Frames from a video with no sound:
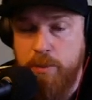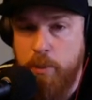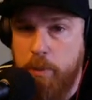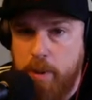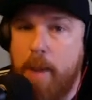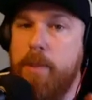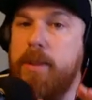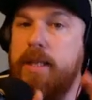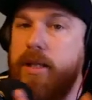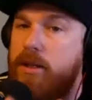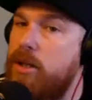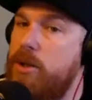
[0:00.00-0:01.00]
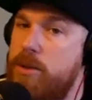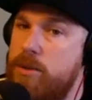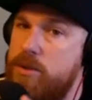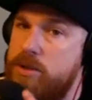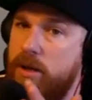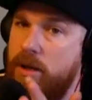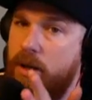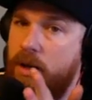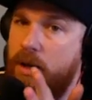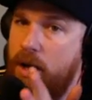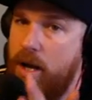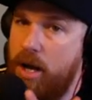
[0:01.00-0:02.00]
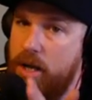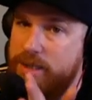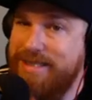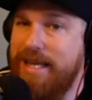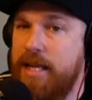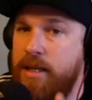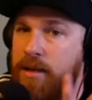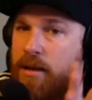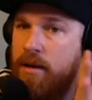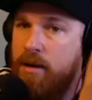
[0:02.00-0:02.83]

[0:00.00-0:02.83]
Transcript: We'll probably lose a scene